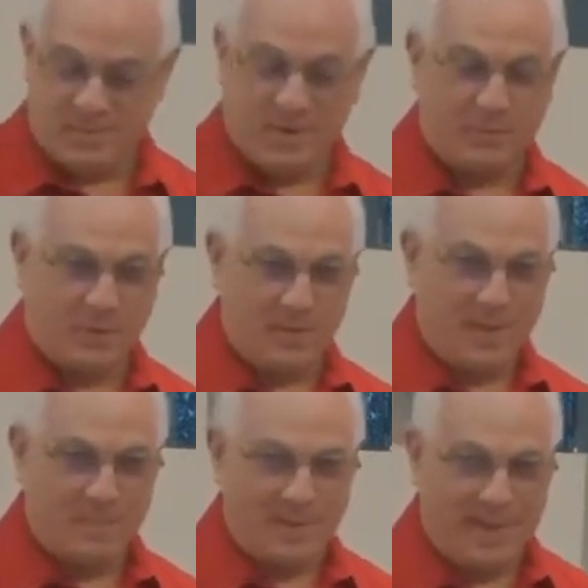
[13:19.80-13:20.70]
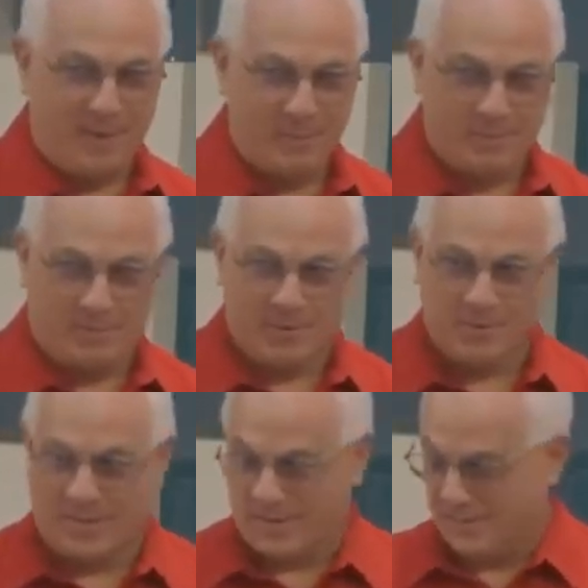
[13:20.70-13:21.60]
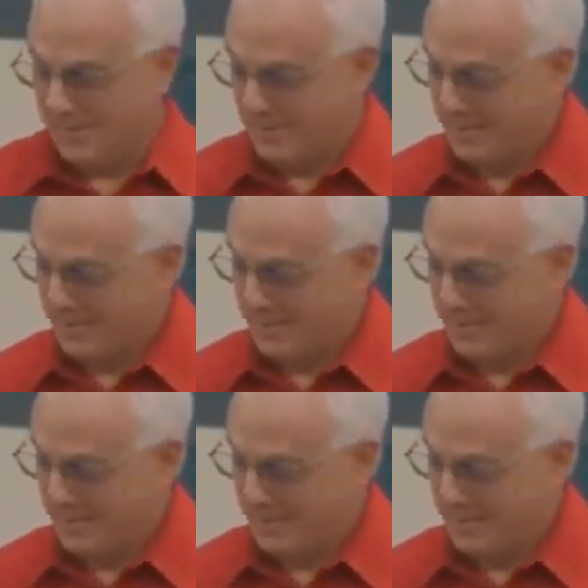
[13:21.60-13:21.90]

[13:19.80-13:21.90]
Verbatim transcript: You'll have to think about that one for a second.